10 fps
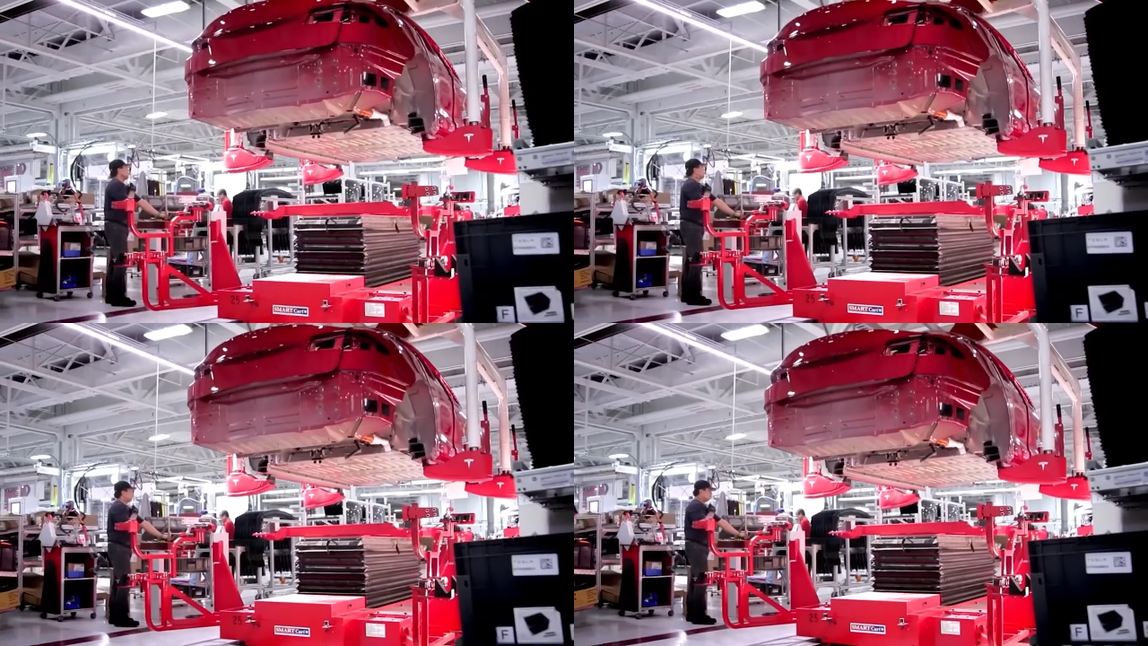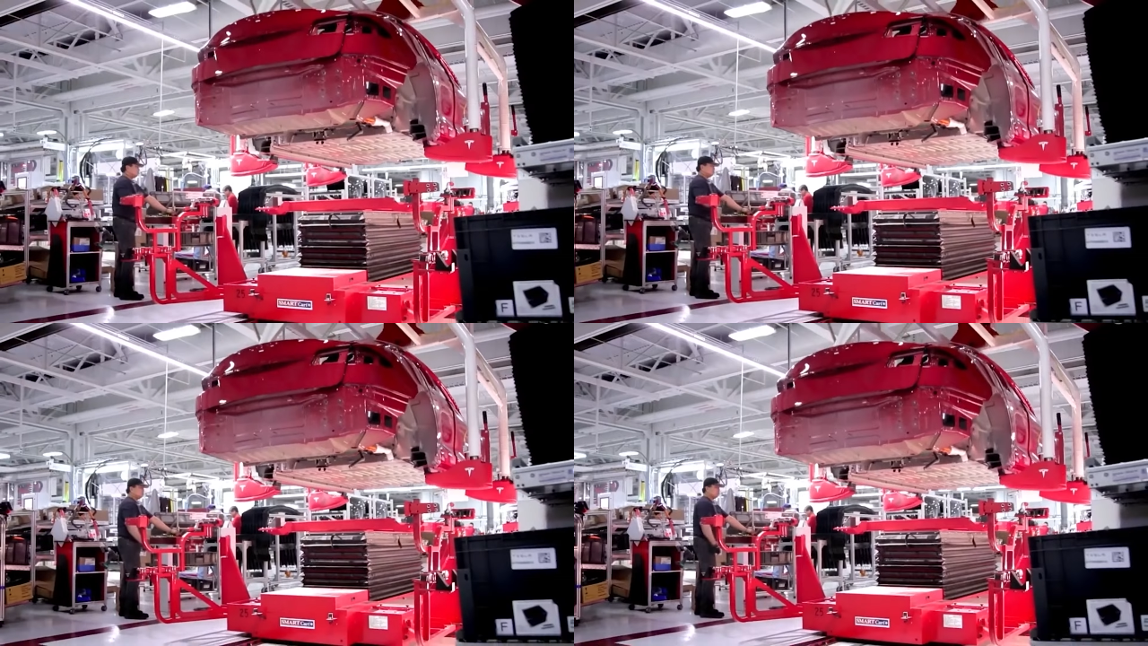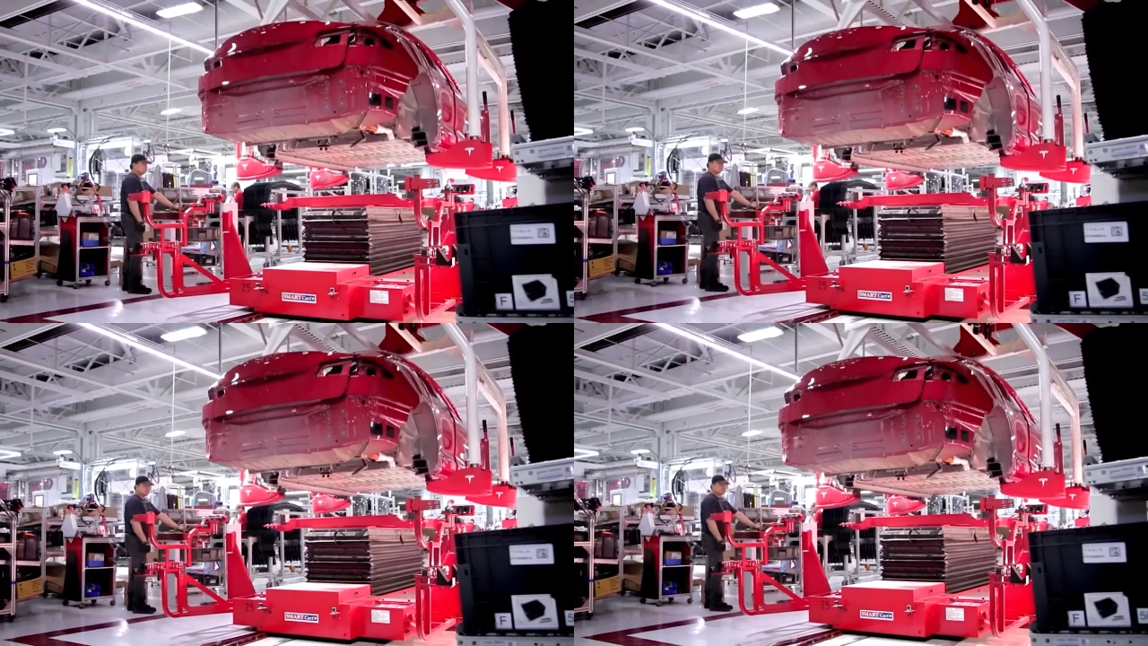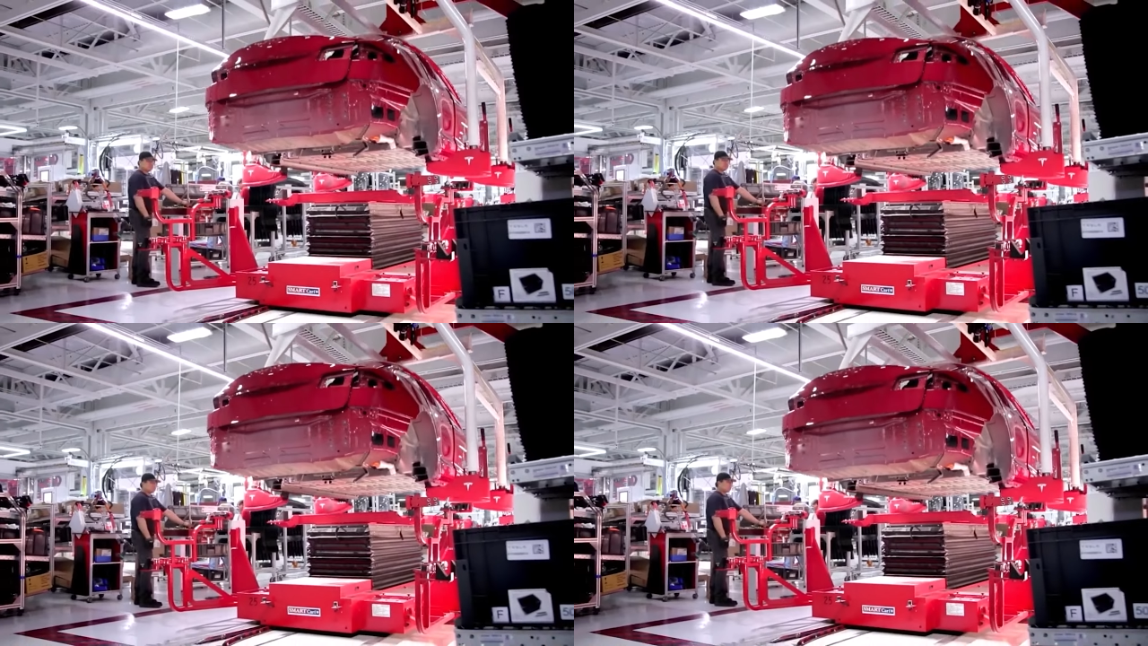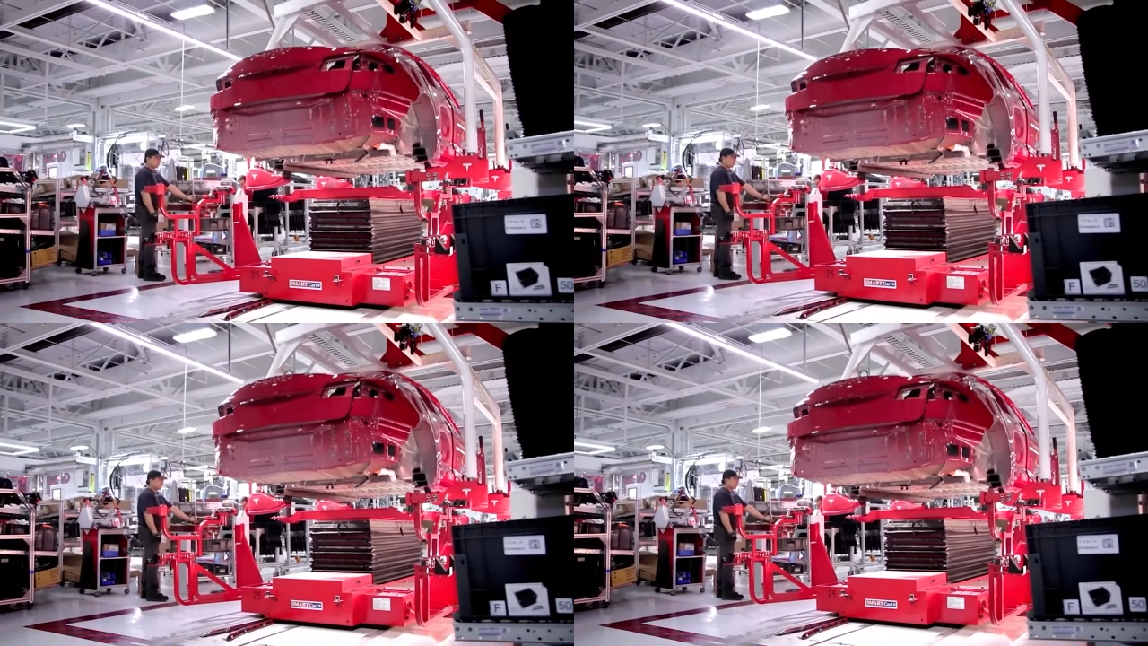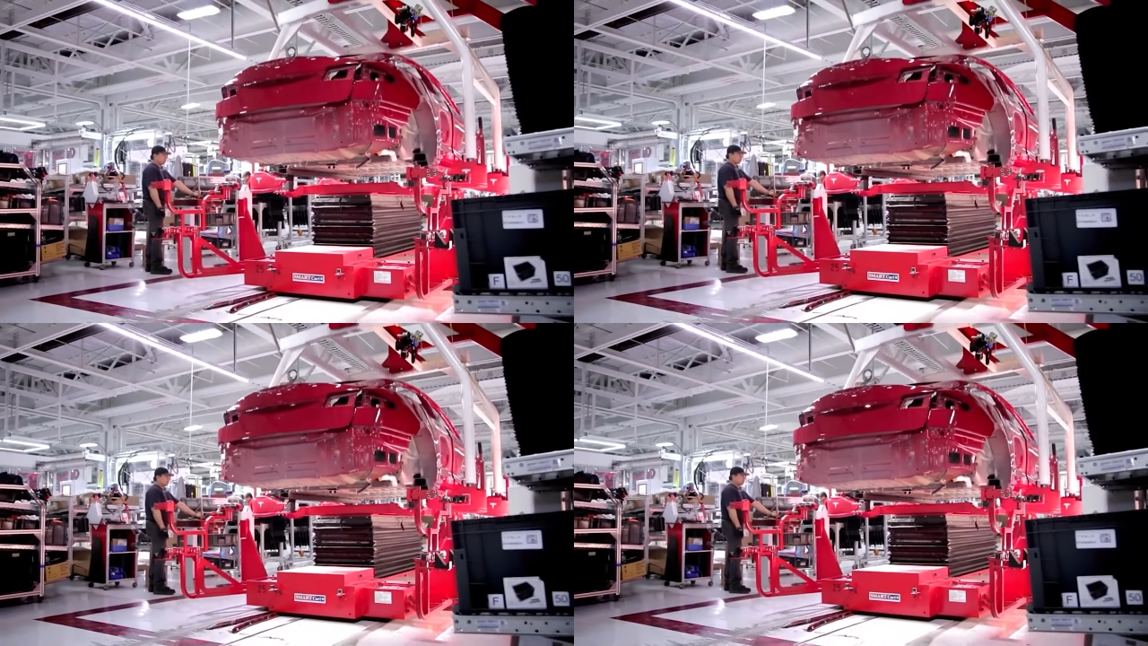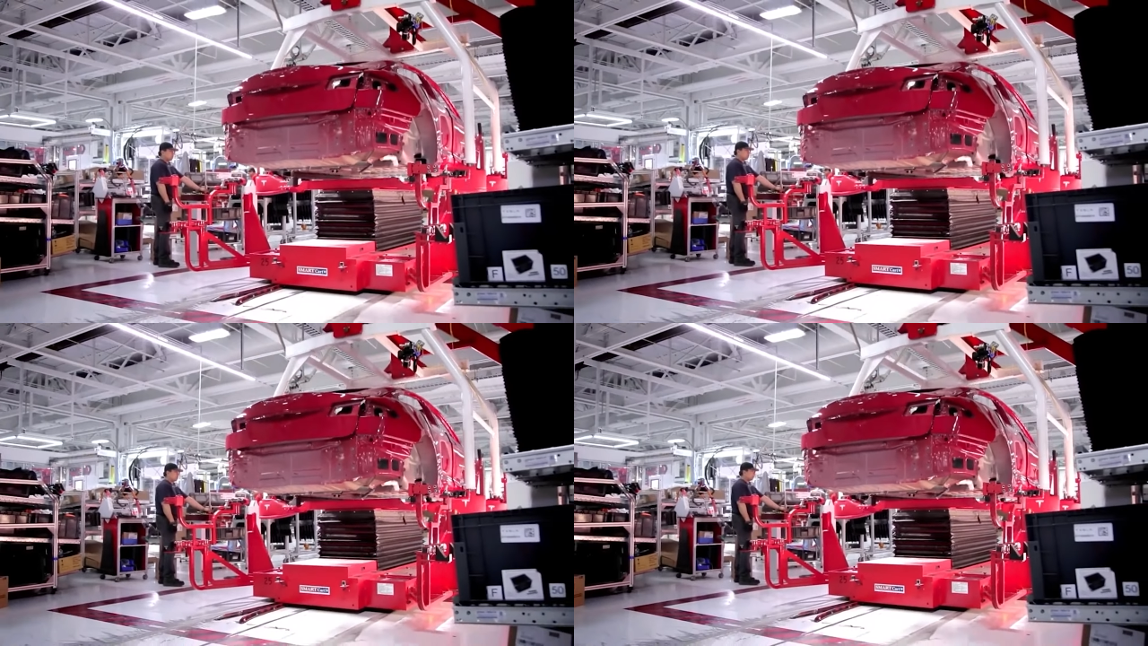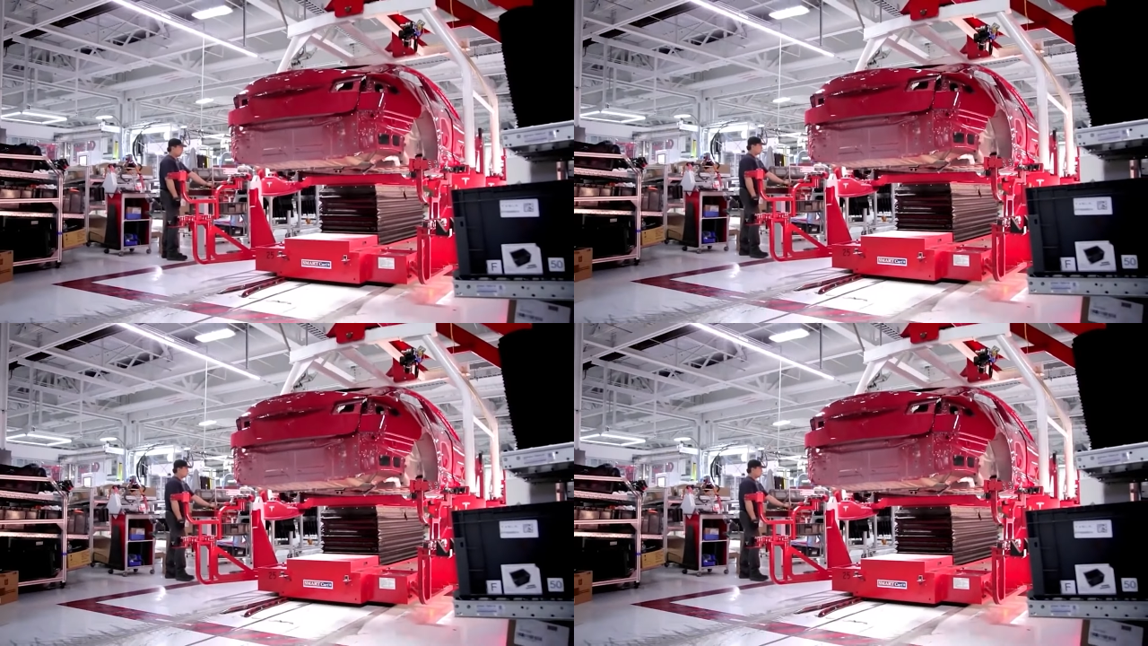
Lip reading: No face is visible, so there are no lips to read.